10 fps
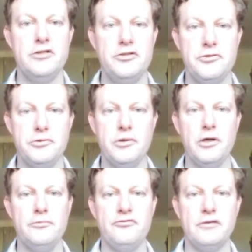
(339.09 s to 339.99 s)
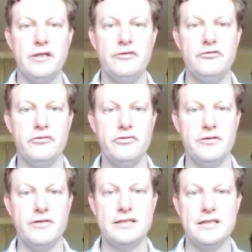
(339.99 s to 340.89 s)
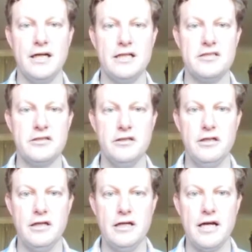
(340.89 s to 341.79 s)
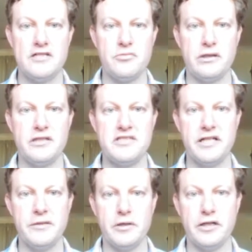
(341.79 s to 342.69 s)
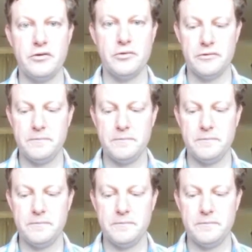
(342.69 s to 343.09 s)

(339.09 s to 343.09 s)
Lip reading: to hopefully fulfill that task as well as anybody could.